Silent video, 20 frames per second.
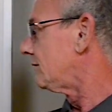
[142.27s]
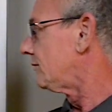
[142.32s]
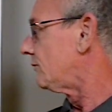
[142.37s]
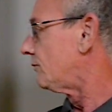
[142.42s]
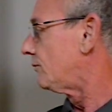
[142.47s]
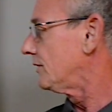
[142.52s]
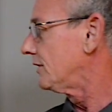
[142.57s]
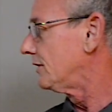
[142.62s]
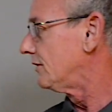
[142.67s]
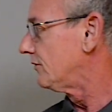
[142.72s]

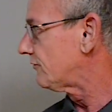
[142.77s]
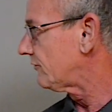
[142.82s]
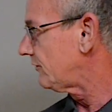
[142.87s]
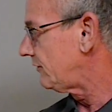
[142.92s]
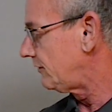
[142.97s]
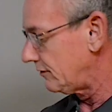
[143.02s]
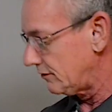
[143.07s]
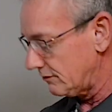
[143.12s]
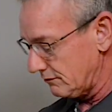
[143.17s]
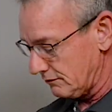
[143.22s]
What is
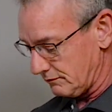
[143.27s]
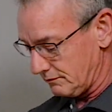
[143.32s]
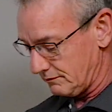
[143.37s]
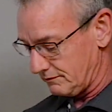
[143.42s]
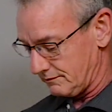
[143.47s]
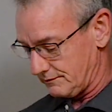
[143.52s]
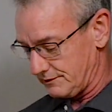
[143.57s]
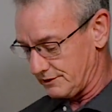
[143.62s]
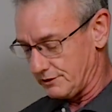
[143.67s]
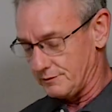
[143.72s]
Q?
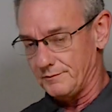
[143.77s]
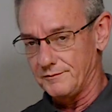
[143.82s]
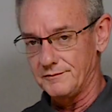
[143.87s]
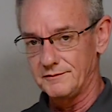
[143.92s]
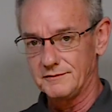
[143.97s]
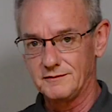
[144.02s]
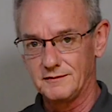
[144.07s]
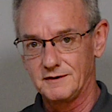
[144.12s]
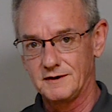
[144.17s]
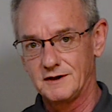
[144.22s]
Well,
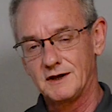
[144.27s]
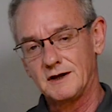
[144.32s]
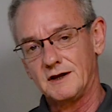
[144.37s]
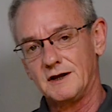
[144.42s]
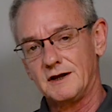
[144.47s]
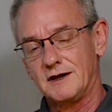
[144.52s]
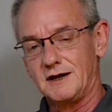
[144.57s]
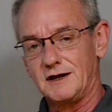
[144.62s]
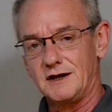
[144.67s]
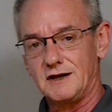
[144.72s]

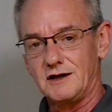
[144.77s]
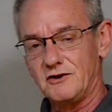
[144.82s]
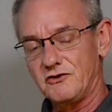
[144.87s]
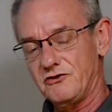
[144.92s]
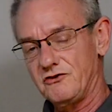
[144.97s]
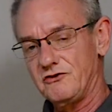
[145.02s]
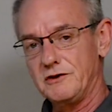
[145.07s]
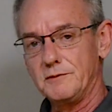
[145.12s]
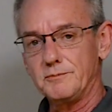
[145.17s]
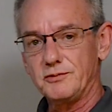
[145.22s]
in its
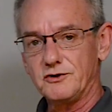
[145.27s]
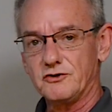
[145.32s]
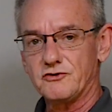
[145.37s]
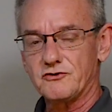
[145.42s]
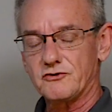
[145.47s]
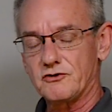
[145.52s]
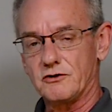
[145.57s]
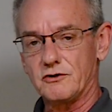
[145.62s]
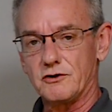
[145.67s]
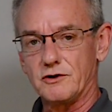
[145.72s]
simplest
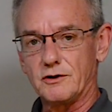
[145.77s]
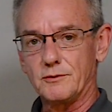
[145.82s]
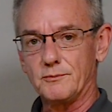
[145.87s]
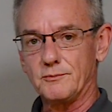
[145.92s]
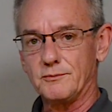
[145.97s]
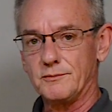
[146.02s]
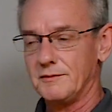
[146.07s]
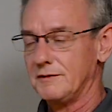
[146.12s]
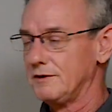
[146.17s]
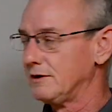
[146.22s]

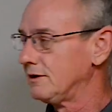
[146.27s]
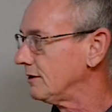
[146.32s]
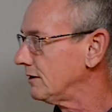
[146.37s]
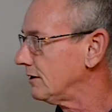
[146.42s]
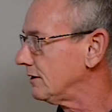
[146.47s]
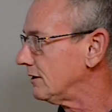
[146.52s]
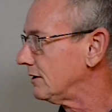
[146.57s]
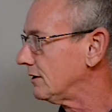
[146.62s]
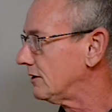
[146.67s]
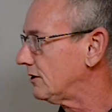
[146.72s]
term,
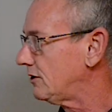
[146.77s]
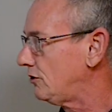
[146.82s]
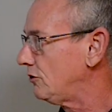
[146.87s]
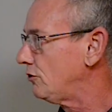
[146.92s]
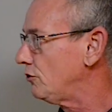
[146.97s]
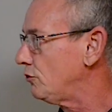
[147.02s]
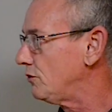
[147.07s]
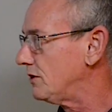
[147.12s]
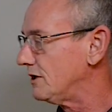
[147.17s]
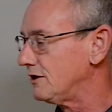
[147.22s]

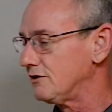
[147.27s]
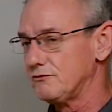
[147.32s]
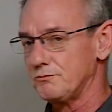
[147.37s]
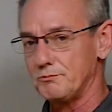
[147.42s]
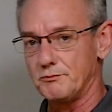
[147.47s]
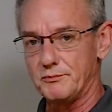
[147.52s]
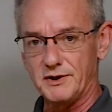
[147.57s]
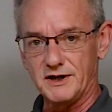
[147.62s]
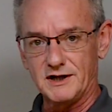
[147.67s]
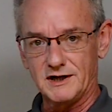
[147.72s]
Q is
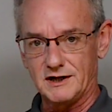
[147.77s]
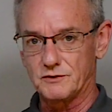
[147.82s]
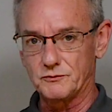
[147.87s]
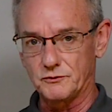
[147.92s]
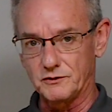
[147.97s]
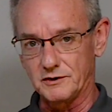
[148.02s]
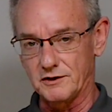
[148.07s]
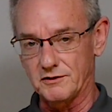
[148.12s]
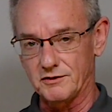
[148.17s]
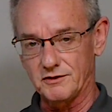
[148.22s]

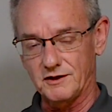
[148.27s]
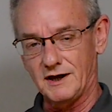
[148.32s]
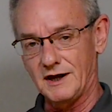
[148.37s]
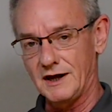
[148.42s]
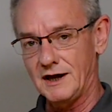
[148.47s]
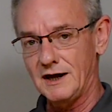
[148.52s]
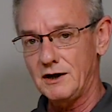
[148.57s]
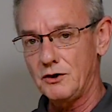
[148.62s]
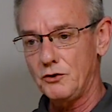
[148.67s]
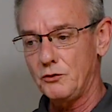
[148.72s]
bandwidth.
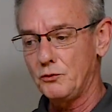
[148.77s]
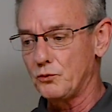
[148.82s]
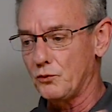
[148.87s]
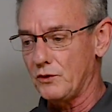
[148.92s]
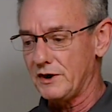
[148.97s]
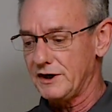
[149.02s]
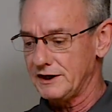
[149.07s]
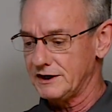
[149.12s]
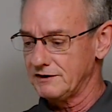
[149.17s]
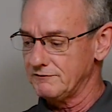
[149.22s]
How
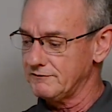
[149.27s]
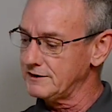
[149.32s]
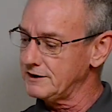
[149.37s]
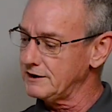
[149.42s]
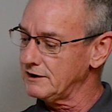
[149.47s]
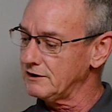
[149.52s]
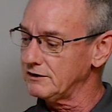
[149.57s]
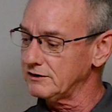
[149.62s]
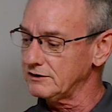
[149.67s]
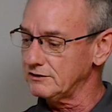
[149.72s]
wide of an
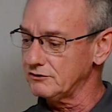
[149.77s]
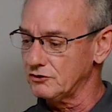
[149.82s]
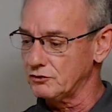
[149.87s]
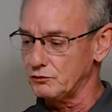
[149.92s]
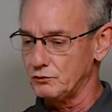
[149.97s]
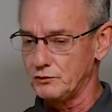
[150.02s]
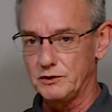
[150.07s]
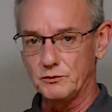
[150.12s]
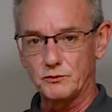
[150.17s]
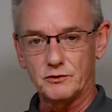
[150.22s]
area do
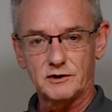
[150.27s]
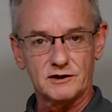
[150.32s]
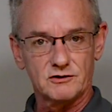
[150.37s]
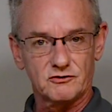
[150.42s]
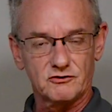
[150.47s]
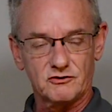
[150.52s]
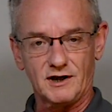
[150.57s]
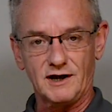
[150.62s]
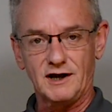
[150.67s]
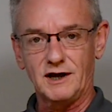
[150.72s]
we
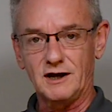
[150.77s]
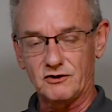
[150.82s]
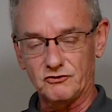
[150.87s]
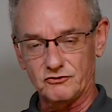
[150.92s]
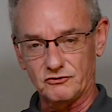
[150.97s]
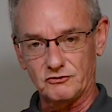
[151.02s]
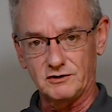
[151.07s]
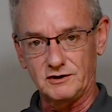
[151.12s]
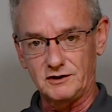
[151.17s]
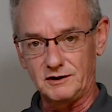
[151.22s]
want to
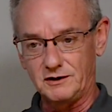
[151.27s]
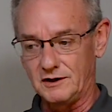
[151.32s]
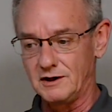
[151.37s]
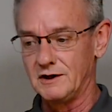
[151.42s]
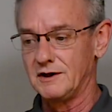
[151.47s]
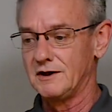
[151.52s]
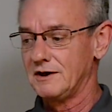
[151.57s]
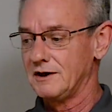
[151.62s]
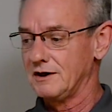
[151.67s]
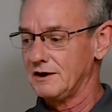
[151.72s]
actually
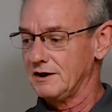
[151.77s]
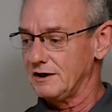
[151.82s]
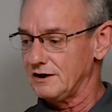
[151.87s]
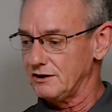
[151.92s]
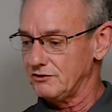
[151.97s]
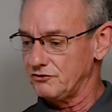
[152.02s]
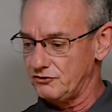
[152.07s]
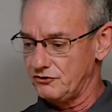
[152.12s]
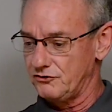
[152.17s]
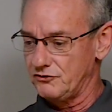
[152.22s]

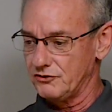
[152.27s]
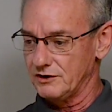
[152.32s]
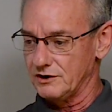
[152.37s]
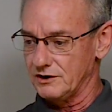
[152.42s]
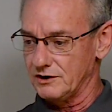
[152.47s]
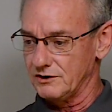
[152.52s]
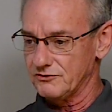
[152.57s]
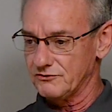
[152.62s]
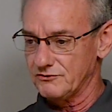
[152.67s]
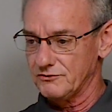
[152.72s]

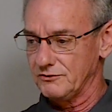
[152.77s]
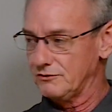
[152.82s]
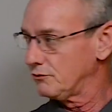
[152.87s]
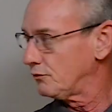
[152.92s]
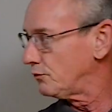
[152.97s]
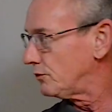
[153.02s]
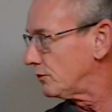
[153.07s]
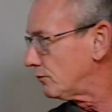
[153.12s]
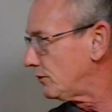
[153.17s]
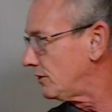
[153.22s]
adjust
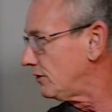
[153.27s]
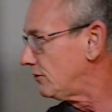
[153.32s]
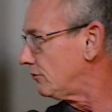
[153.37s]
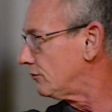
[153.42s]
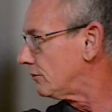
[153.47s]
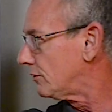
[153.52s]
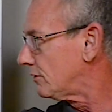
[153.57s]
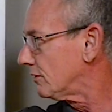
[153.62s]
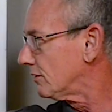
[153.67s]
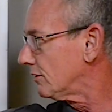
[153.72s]
when we
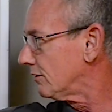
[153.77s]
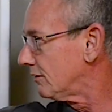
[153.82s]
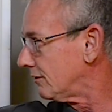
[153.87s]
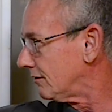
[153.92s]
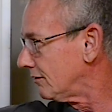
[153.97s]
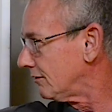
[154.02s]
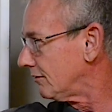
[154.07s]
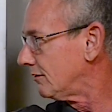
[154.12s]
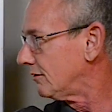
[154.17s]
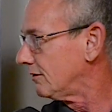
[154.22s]
do our
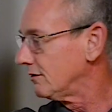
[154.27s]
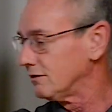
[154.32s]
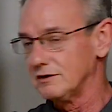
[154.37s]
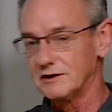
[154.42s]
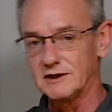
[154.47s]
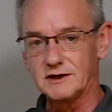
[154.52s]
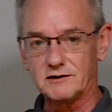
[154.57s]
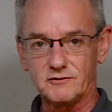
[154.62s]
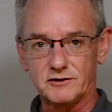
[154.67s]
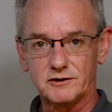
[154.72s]

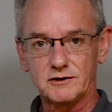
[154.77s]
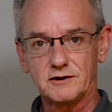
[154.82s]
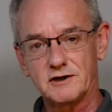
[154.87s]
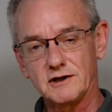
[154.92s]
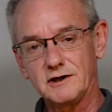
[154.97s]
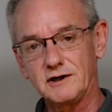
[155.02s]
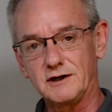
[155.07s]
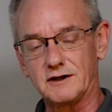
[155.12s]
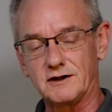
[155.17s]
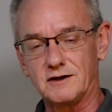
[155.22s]
level and
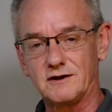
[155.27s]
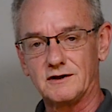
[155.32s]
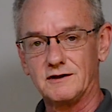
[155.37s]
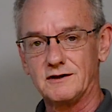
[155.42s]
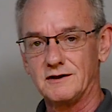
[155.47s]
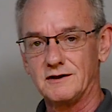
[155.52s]
cut?